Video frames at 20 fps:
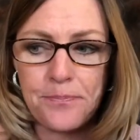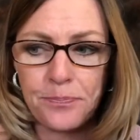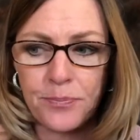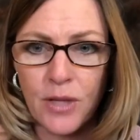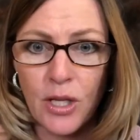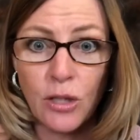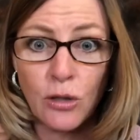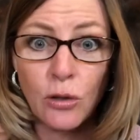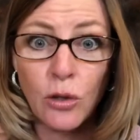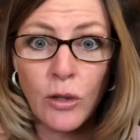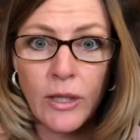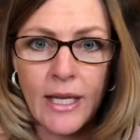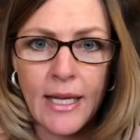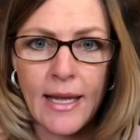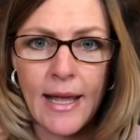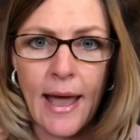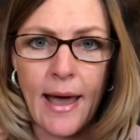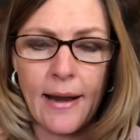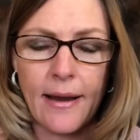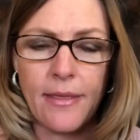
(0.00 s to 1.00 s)

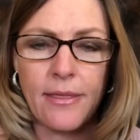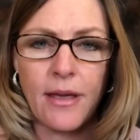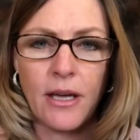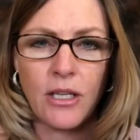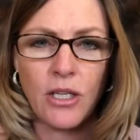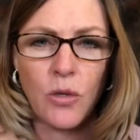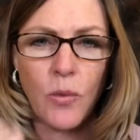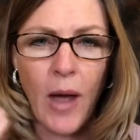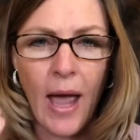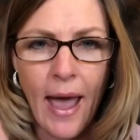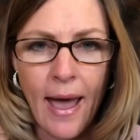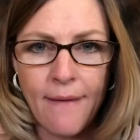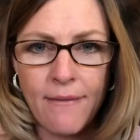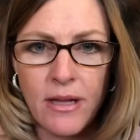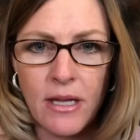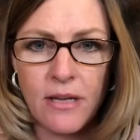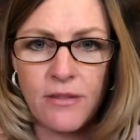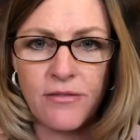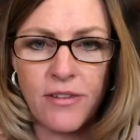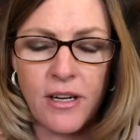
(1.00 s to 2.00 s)
looking at it, that you have
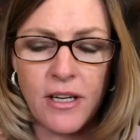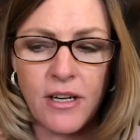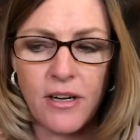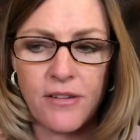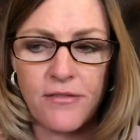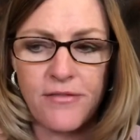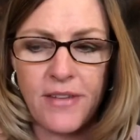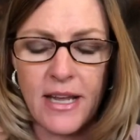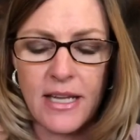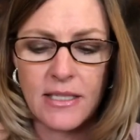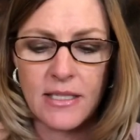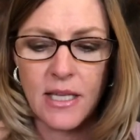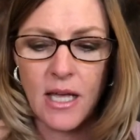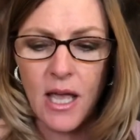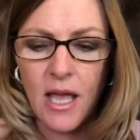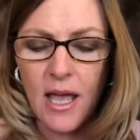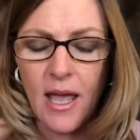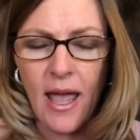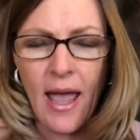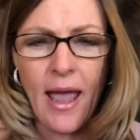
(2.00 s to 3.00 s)
it in front of your face.
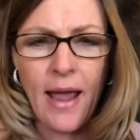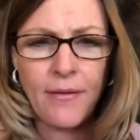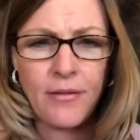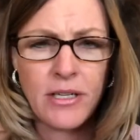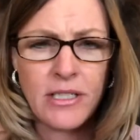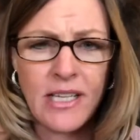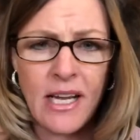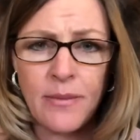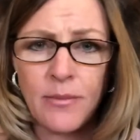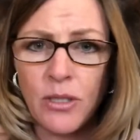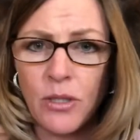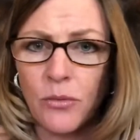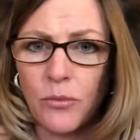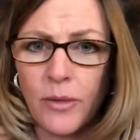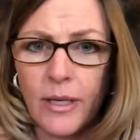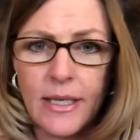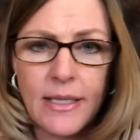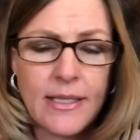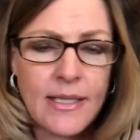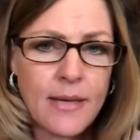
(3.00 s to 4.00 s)
Every time you
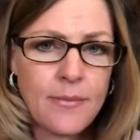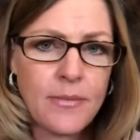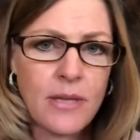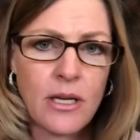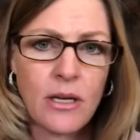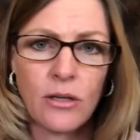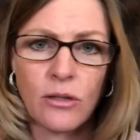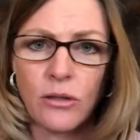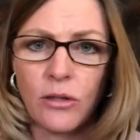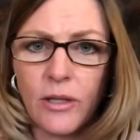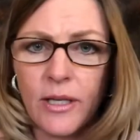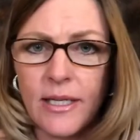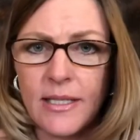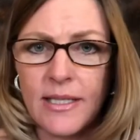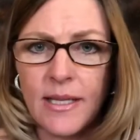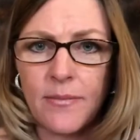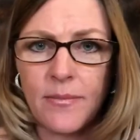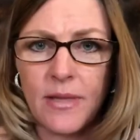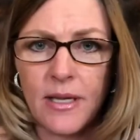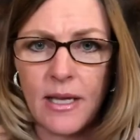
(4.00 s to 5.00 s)
read something or look at
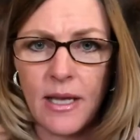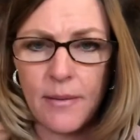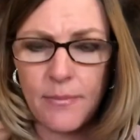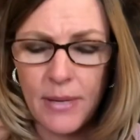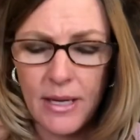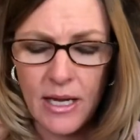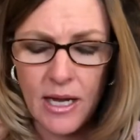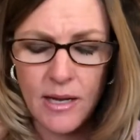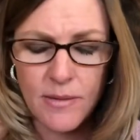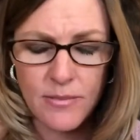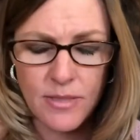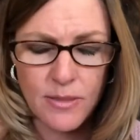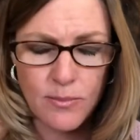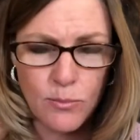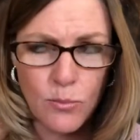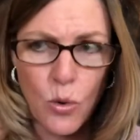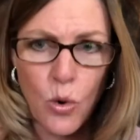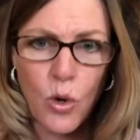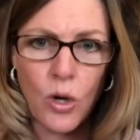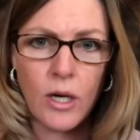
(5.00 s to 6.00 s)
something, it becomes
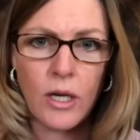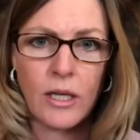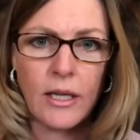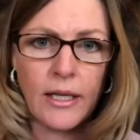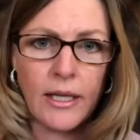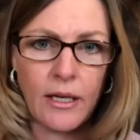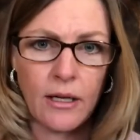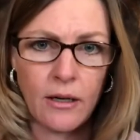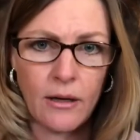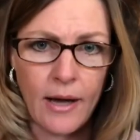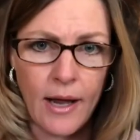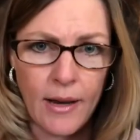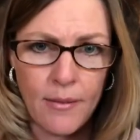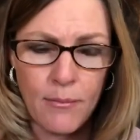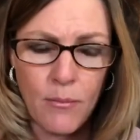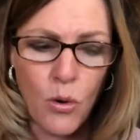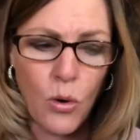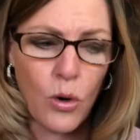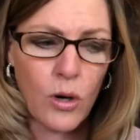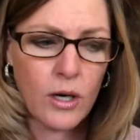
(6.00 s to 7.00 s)
more clear and
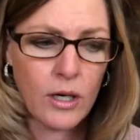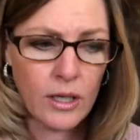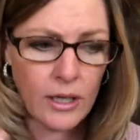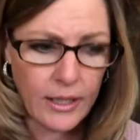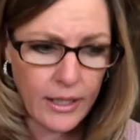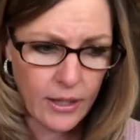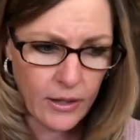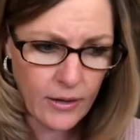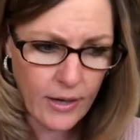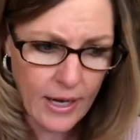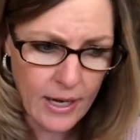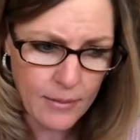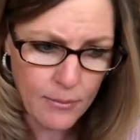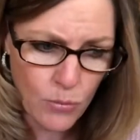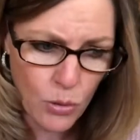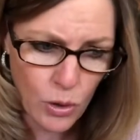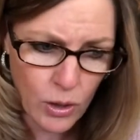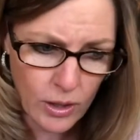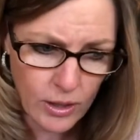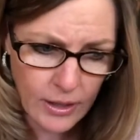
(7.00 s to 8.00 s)
more clear and
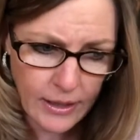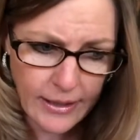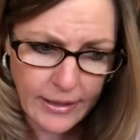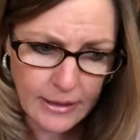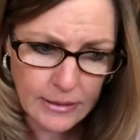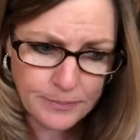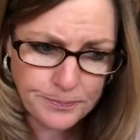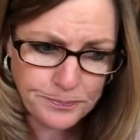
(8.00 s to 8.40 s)
more clear.